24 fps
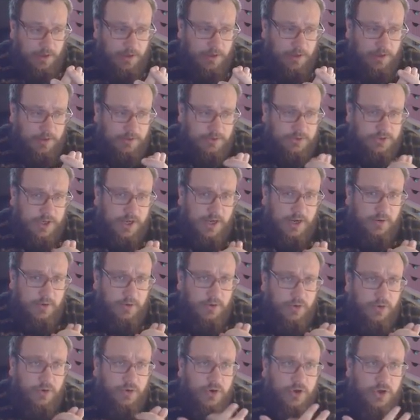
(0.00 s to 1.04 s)
So how
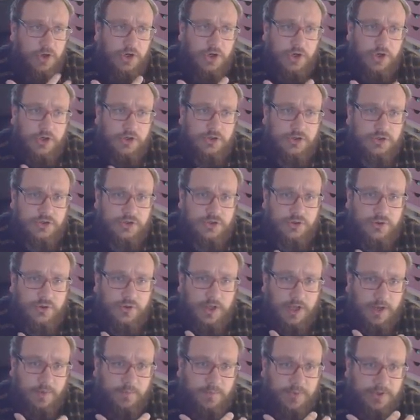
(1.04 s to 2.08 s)
you're going to do
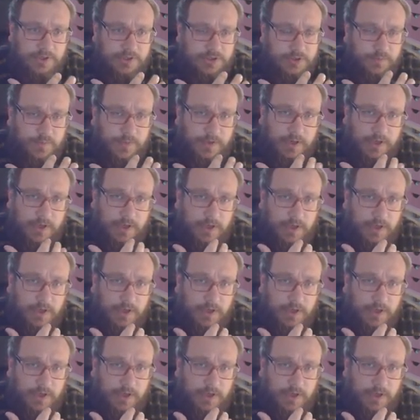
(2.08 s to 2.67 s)
that principally